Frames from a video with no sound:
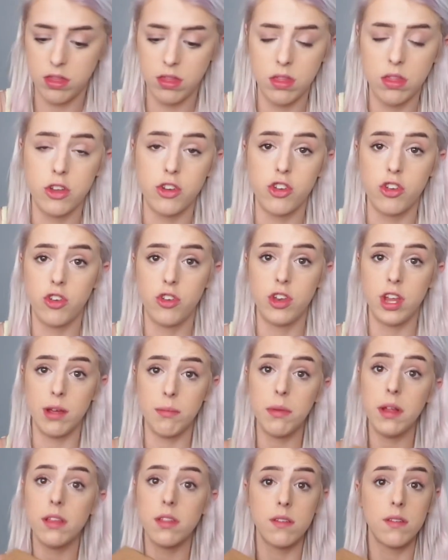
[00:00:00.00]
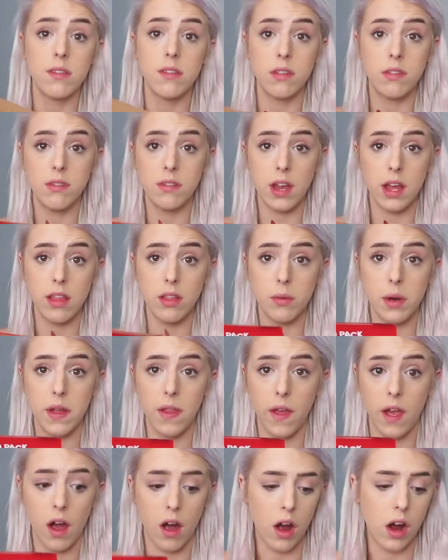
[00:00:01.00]
The Timbits stay the way
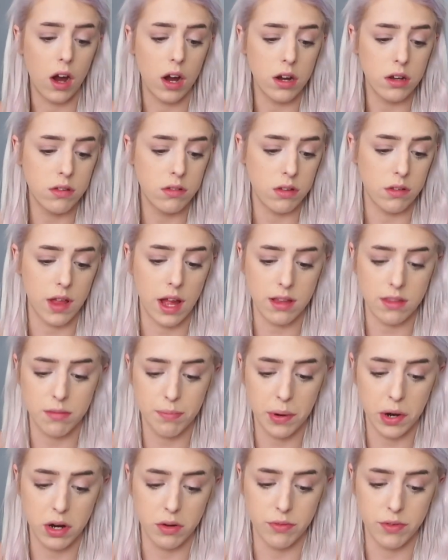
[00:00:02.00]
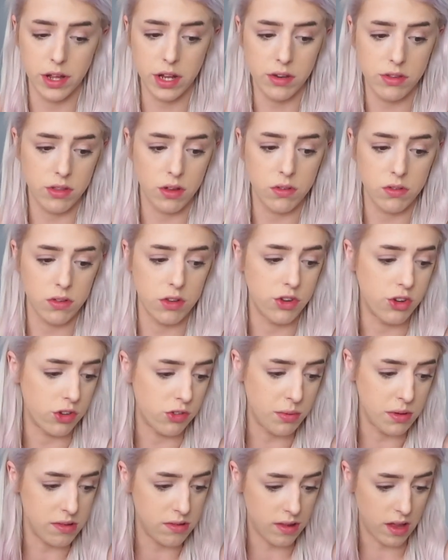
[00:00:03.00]
they are, so that's perfect. Those can
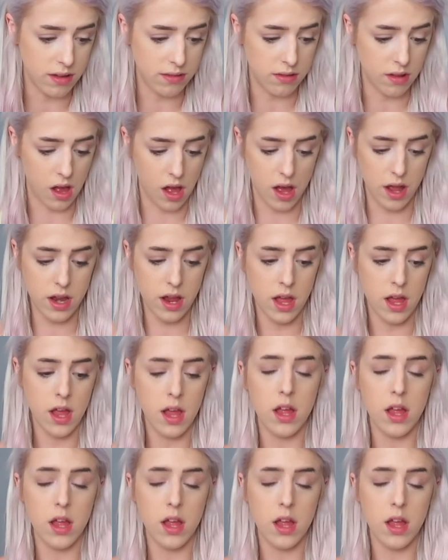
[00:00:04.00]
just be set aside.